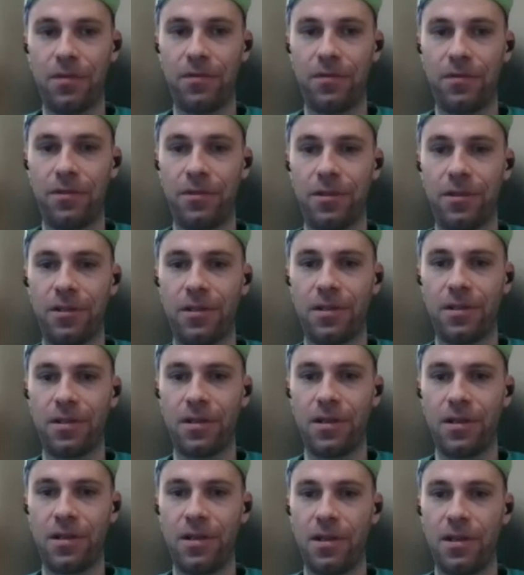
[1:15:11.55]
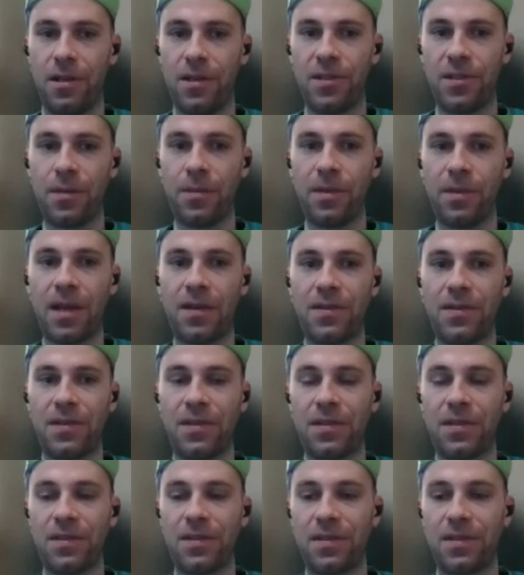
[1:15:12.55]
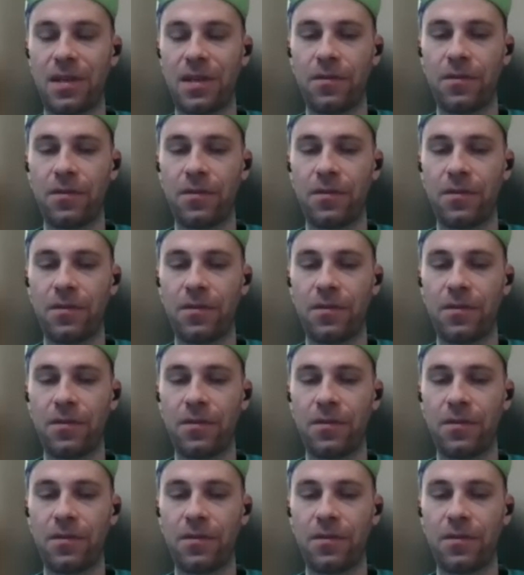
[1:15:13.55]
before, sometimes it's